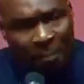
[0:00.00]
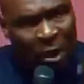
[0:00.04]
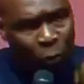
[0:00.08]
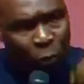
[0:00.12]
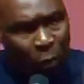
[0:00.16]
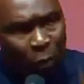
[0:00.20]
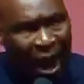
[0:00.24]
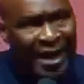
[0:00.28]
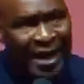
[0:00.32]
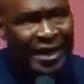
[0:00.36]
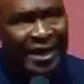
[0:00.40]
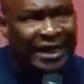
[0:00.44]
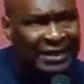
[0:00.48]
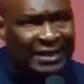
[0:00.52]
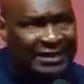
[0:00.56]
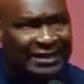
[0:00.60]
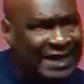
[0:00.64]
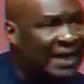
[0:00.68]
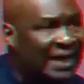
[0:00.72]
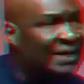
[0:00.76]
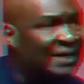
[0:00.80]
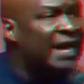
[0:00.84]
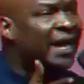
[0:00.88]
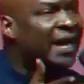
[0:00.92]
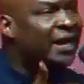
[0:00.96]
one is
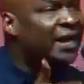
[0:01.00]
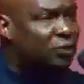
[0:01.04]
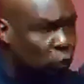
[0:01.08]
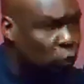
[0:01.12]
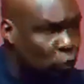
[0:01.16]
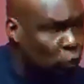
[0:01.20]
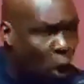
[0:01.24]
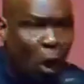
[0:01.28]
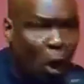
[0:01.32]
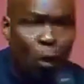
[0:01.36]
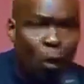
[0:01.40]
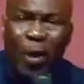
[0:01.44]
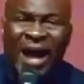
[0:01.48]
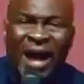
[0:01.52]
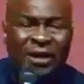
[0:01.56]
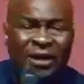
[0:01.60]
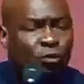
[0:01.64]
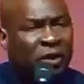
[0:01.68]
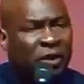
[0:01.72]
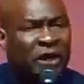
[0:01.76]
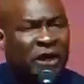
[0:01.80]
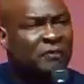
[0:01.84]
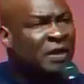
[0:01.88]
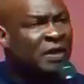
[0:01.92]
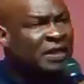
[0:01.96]
that there is nowhere
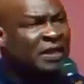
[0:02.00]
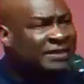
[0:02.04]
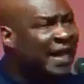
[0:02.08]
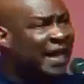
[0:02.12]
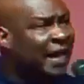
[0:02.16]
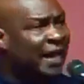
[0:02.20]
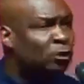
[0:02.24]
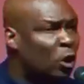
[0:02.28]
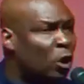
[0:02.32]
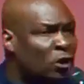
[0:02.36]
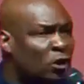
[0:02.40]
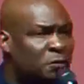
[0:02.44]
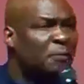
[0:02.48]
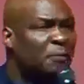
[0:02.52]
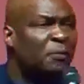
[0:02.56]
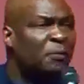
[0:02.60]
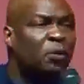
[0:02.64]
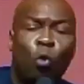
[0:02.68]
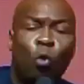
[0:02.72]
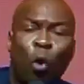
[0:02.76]
to even take those people who